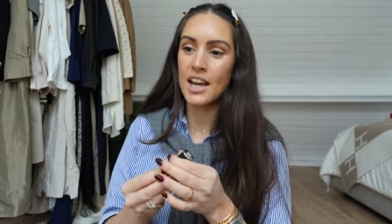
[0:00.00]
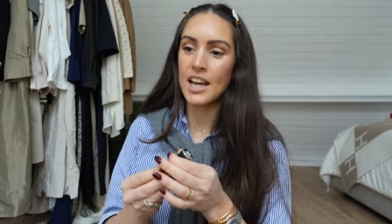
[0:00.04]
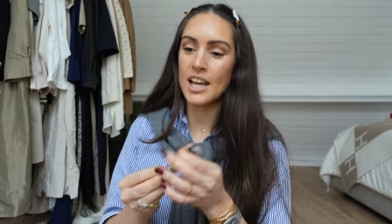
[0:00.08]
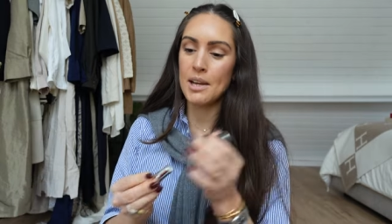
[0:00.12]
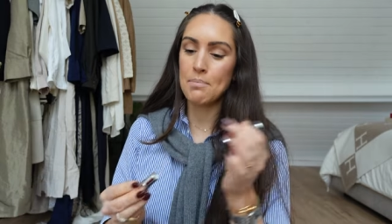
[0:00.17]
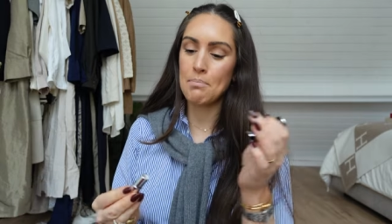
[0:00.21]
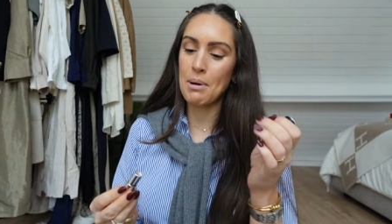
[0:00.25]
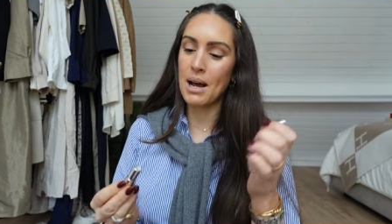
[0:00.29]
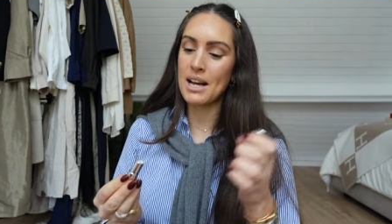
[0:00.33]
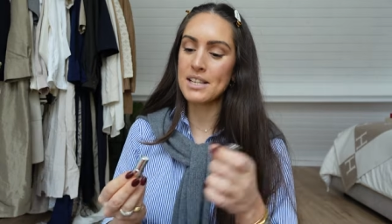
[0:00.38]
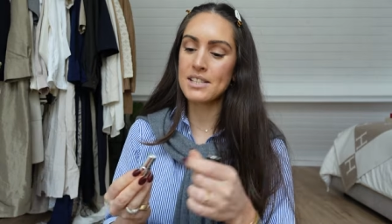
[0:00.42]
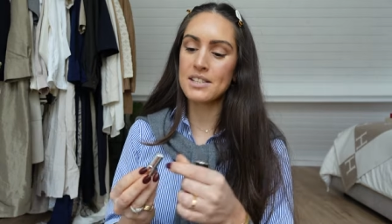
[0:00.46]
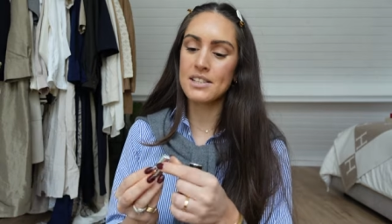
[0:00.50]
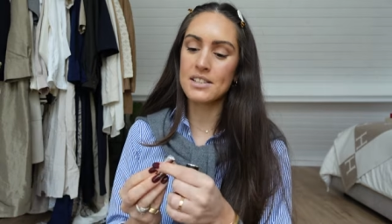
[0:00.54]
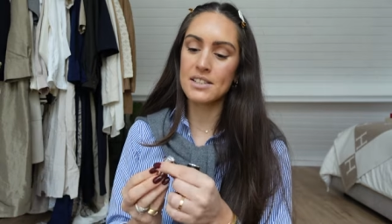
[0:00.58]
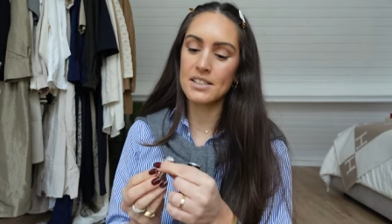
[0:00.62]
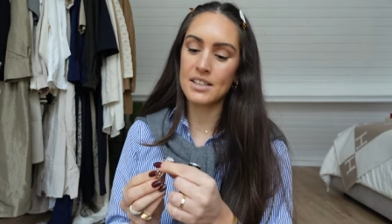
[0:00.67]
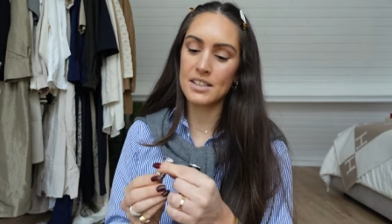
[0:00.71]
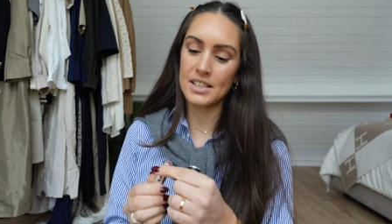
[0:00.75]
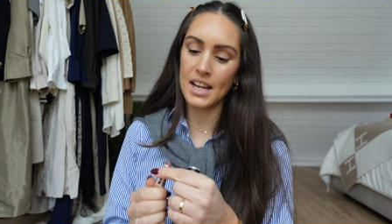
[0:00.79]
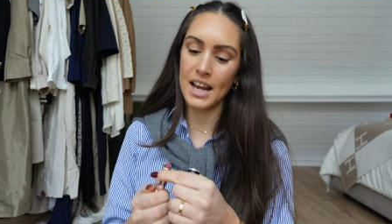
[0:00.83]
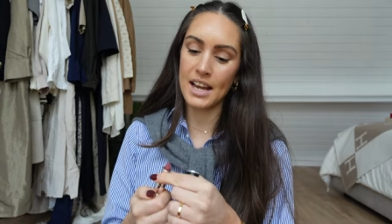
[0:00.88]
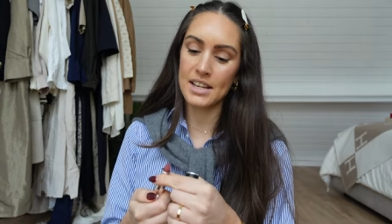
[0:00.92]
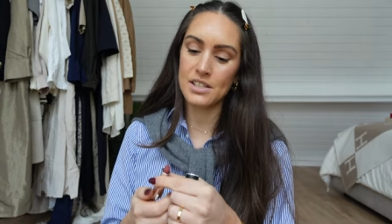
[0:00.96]
it passes
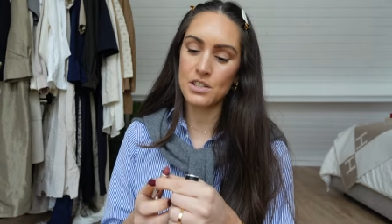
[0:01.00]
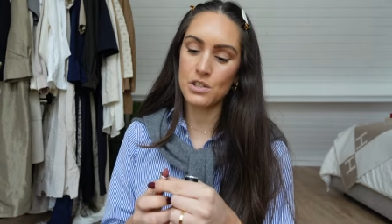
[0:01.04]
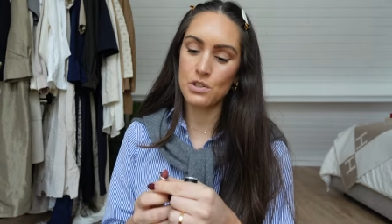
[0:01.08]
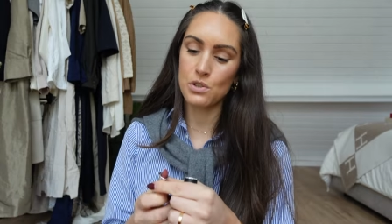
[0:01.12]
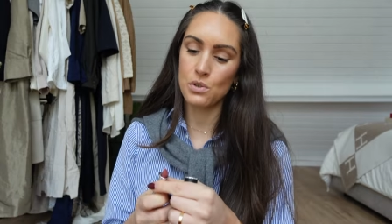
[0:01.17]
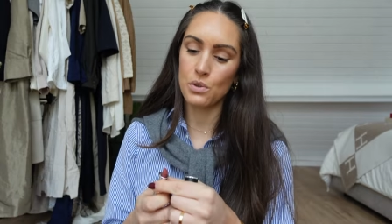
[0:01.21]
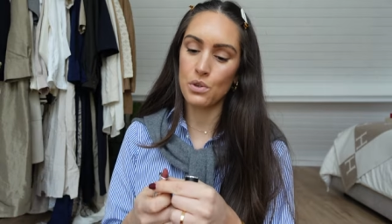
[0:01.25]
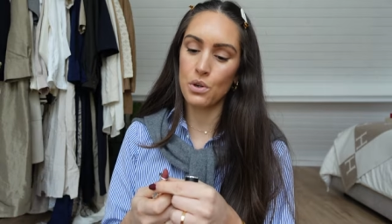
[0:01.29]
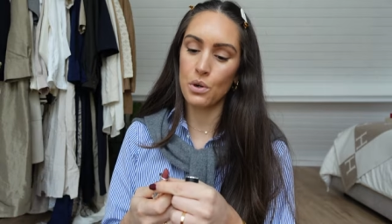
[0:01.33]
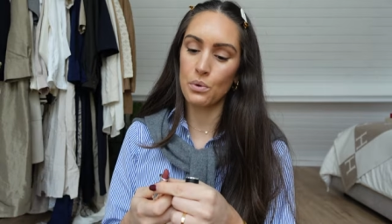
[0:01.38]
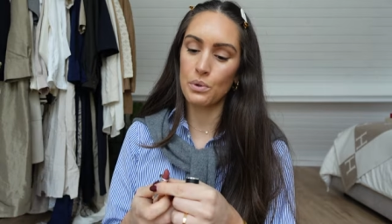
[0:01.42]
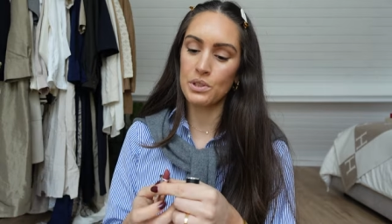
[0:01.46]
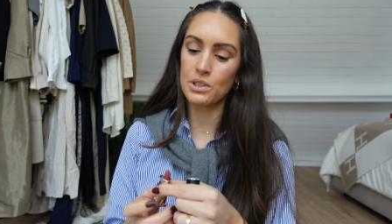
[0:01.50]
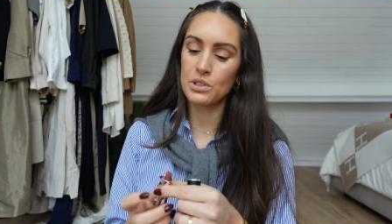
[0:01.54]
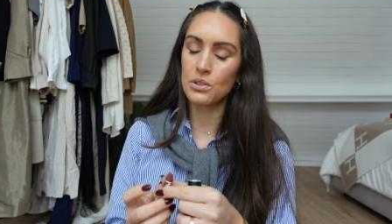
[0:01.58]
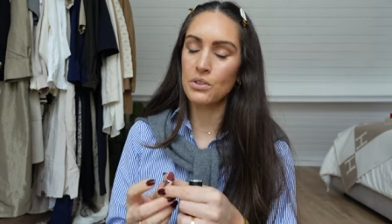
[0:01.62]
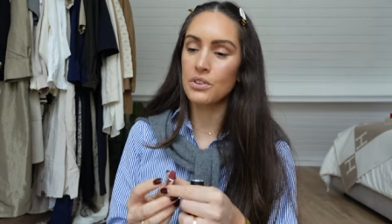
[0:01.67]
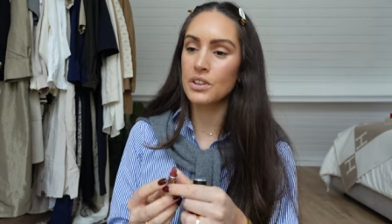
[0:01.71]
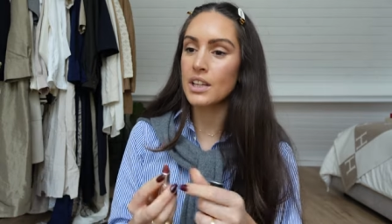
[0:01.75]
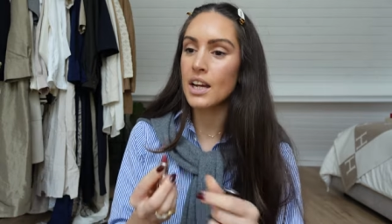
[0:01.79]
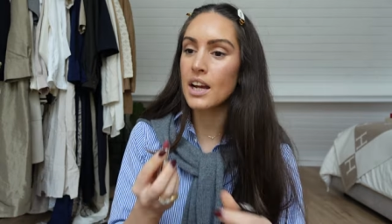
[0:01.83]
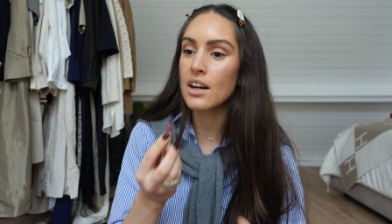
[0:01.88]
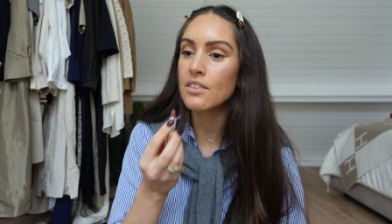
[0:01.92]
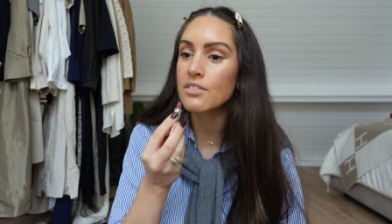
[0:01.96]
the test to go into
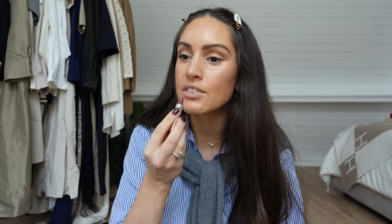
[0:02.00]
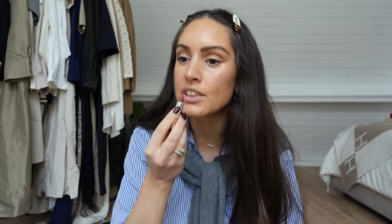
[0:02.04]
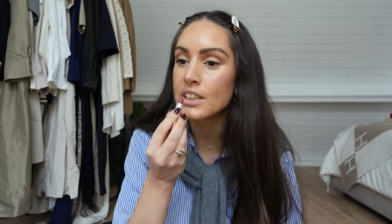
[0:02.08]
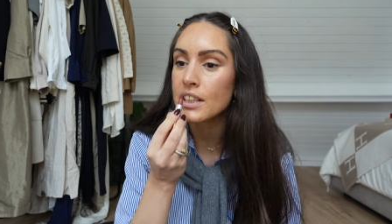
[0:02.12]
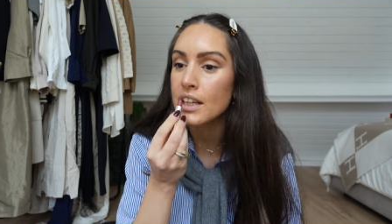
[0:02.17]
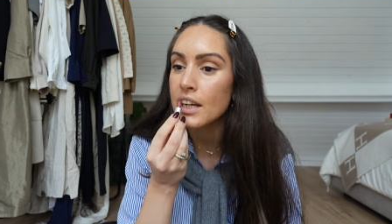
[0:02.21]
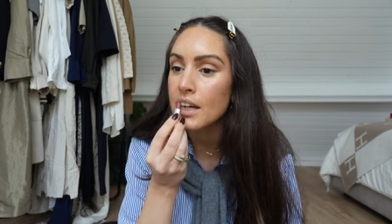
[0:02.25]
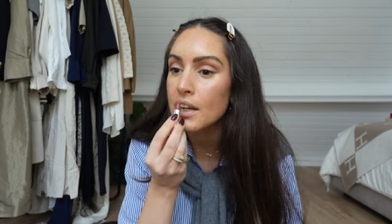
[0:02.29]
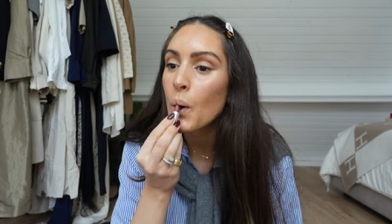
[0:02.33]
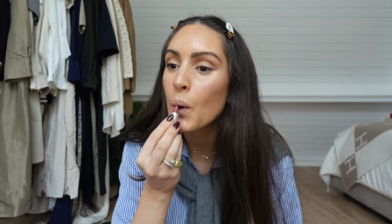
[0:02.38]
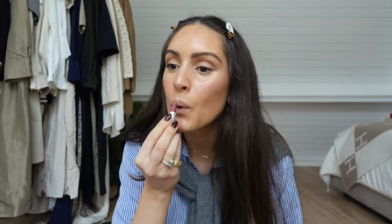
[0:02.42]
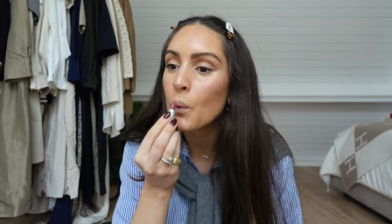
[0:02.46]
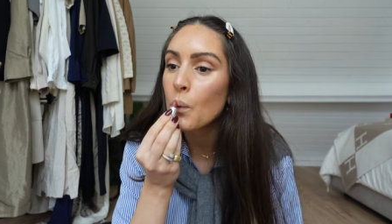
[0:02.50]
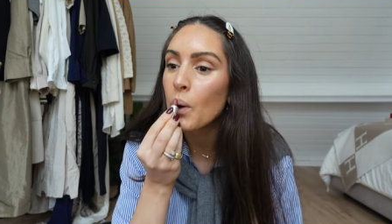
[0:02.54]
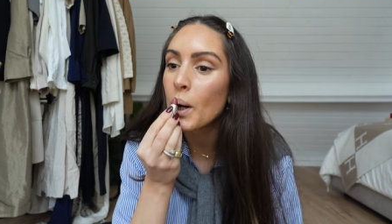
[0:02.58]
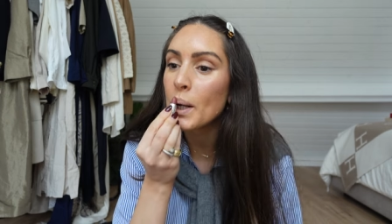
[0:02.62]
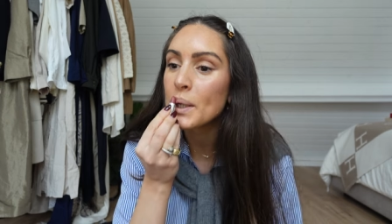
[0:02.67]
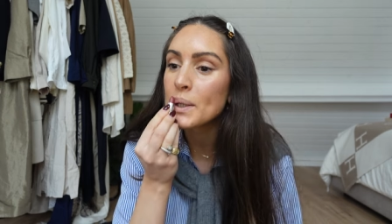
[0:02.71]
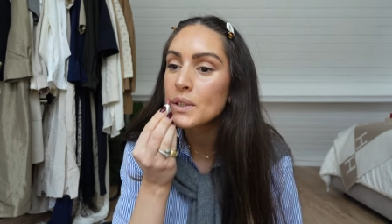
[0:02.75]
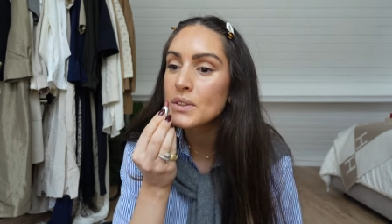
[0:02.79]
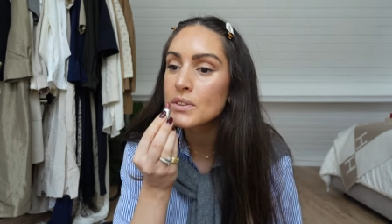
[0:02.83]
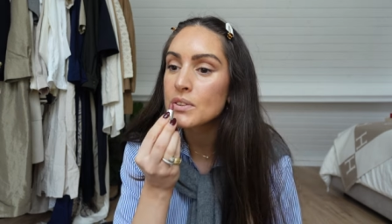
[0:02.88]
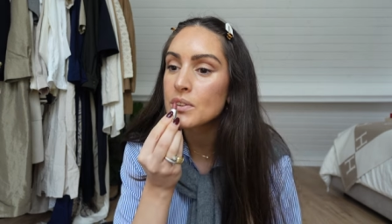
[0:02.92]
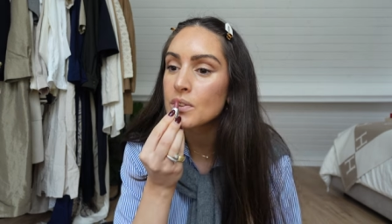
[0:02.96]
the everyday
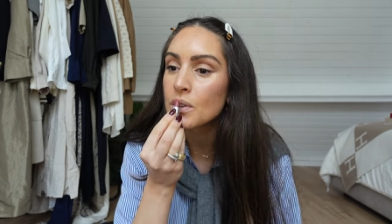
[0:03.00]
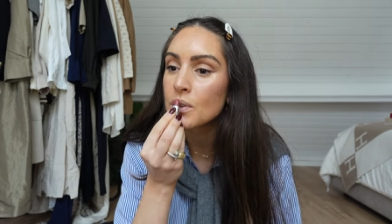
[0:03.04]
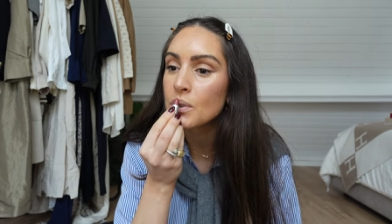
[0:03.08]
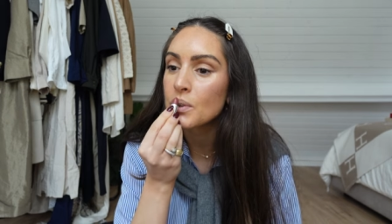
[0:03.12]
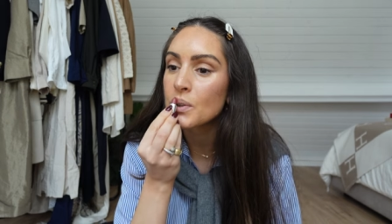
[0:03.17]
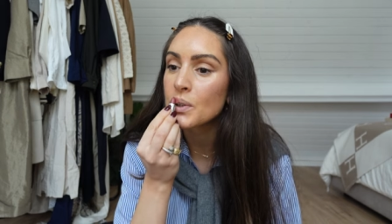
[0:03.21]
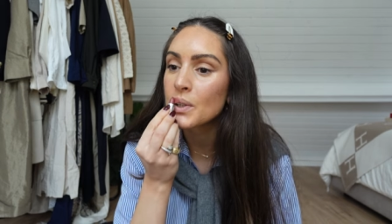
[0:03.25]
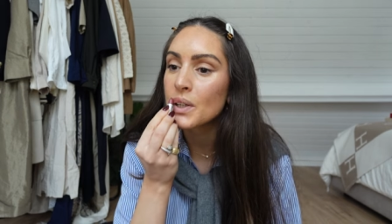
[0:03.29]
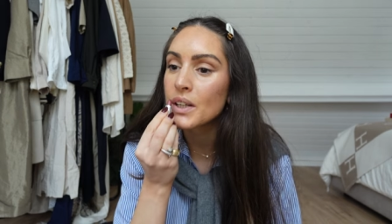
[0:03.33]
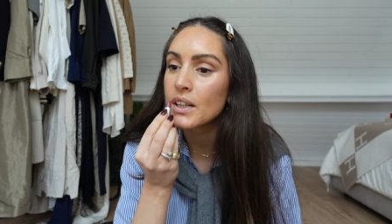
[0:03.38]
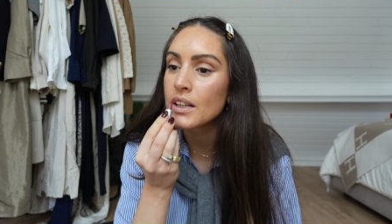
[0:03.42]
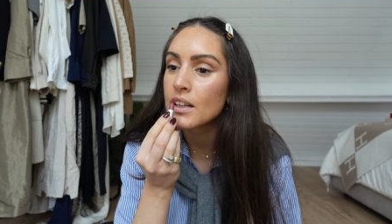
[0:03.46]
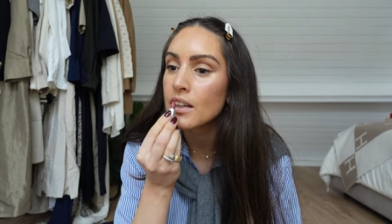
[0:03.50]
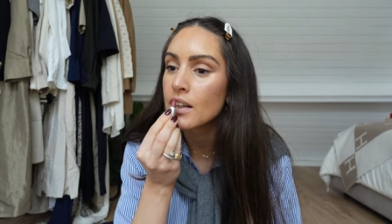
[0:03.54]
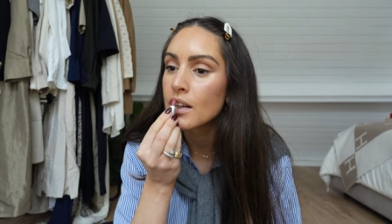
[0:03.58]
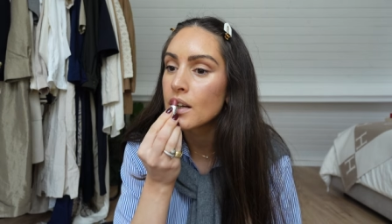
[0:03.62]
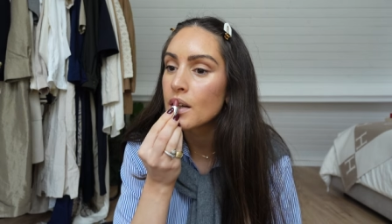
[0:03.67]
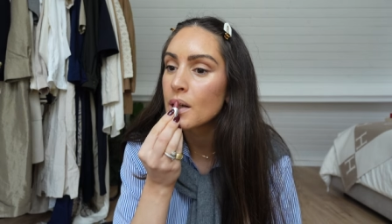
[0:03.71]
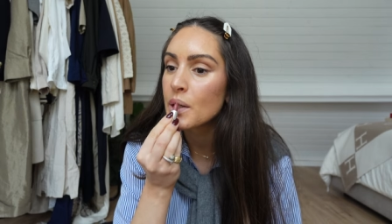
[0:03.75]
once or